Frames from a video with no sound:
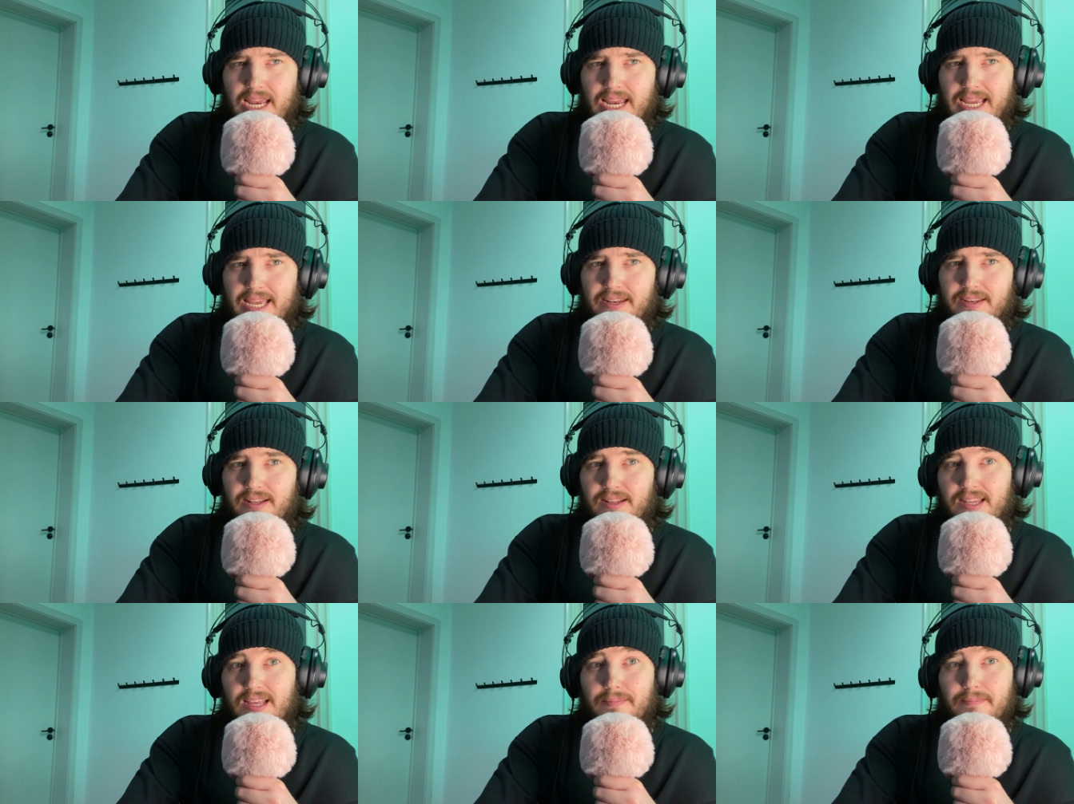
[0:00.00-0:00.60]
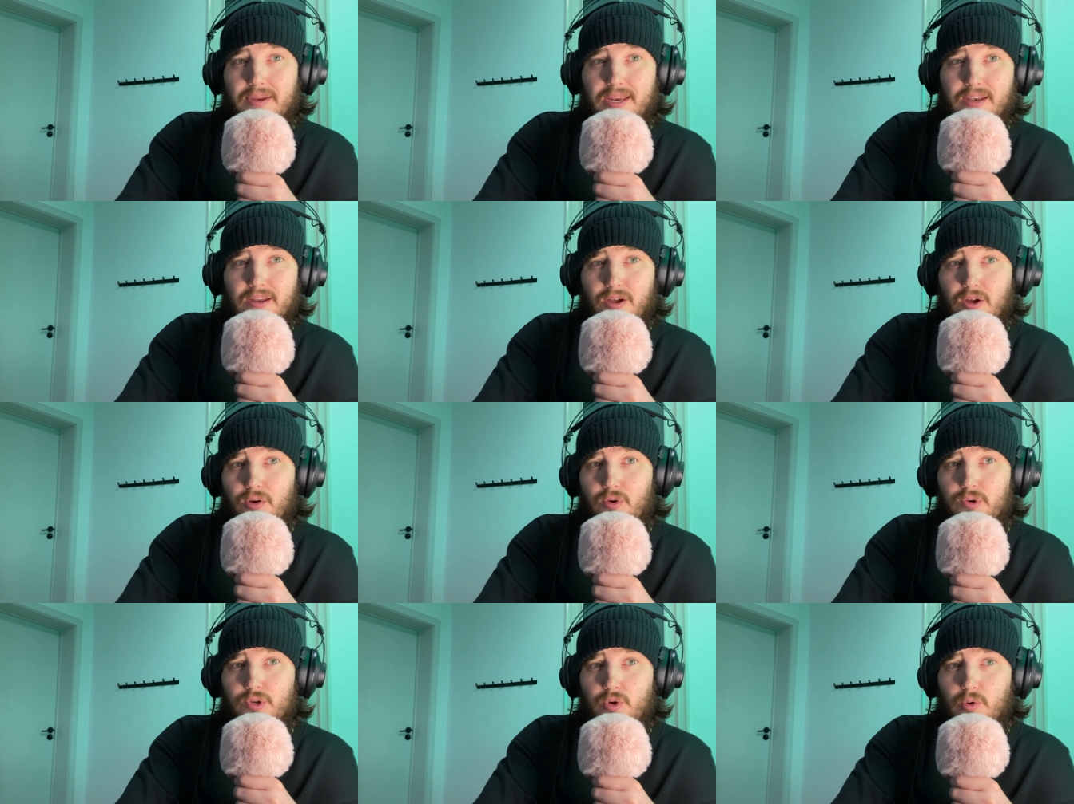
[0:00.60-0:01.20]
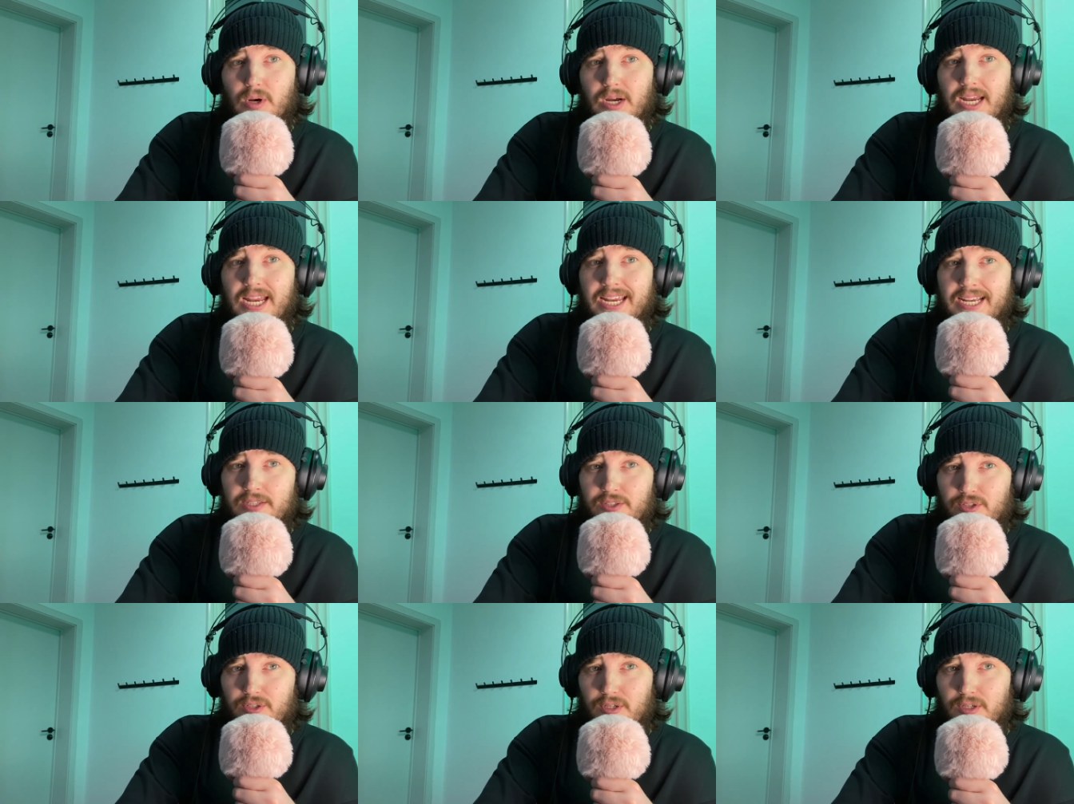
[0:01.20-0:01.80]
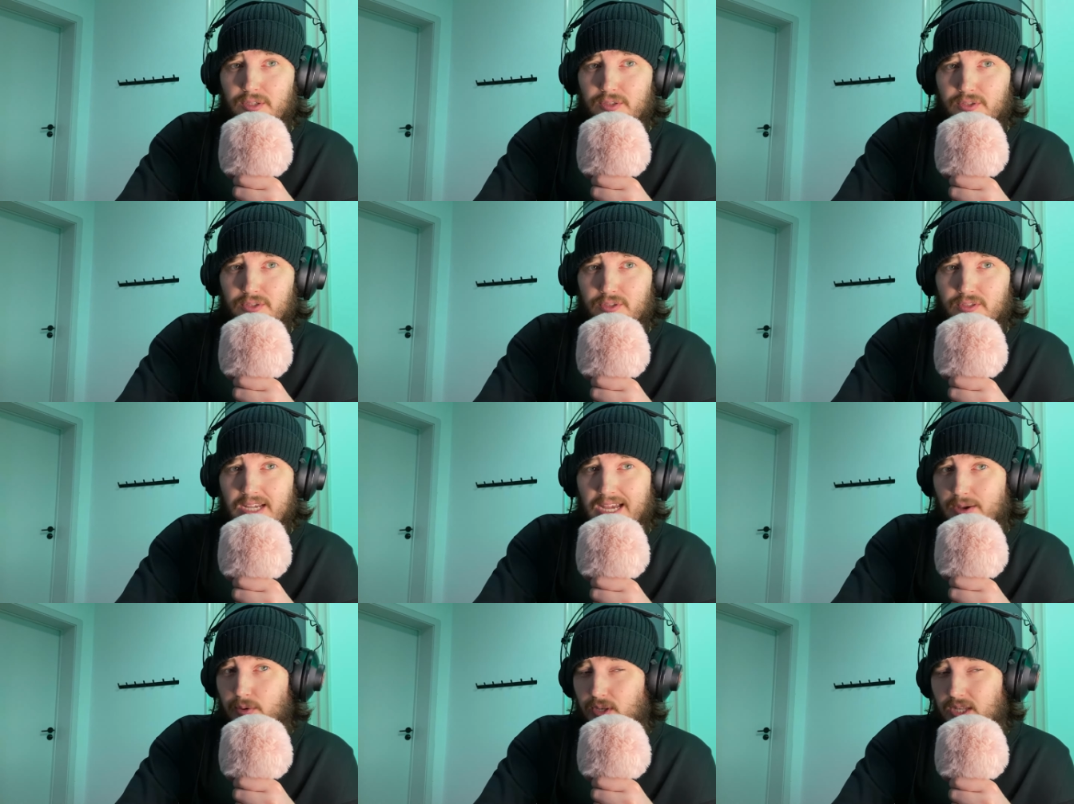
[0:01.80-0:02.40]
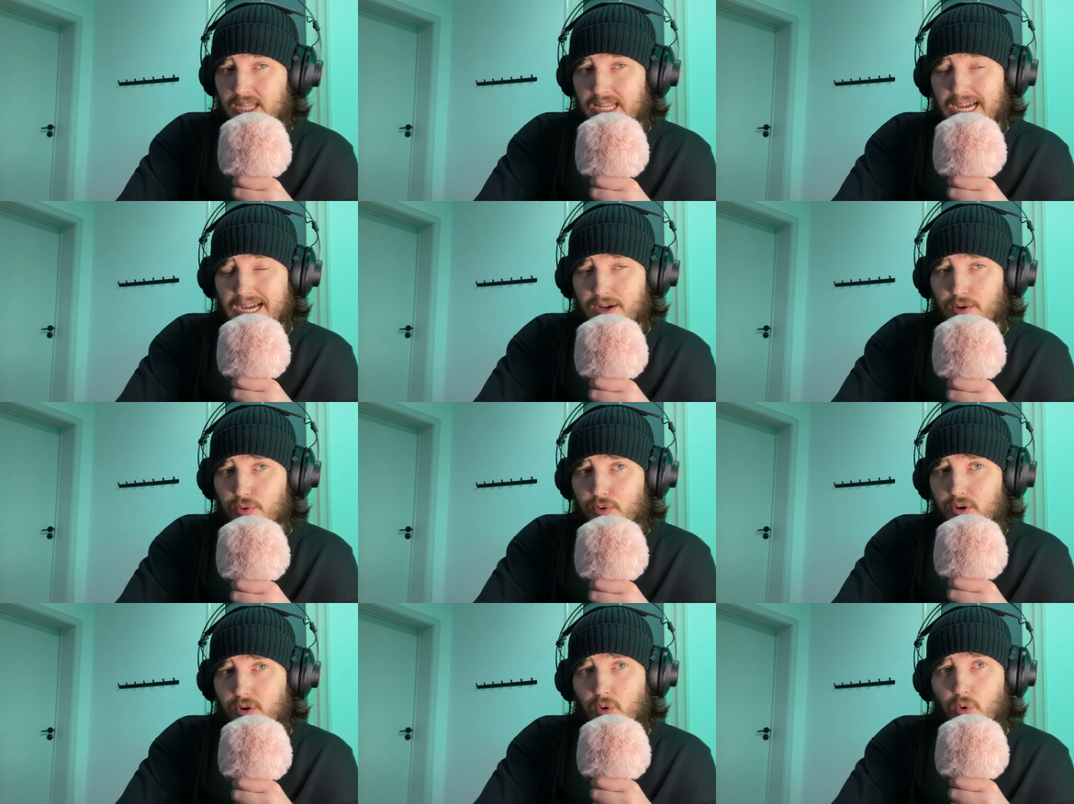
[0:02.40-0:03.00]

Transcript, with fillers: and let me know your answers out loud,